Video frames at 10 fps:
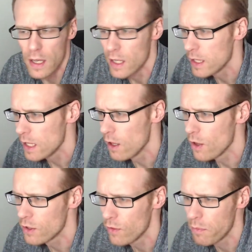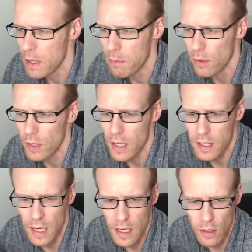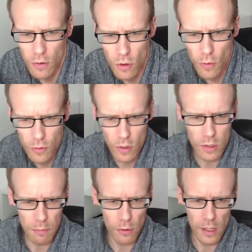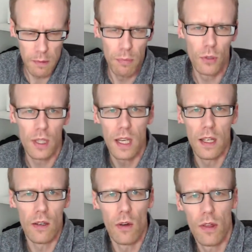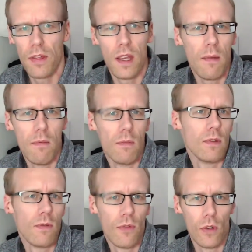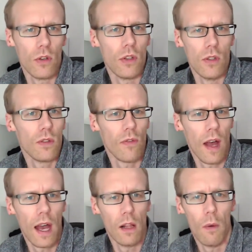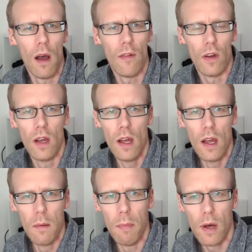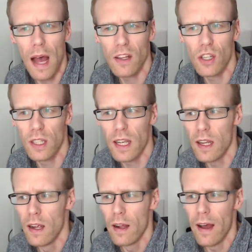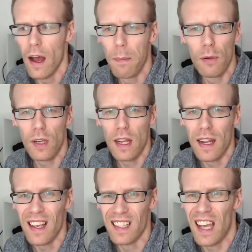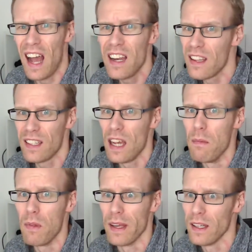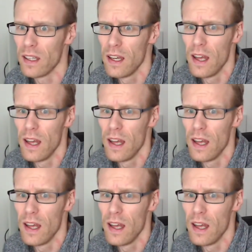You see lots of people that say, don't do it as a plugin, put it in your themes, functions file, whatever. But actually, a plugin is kind of the same thing.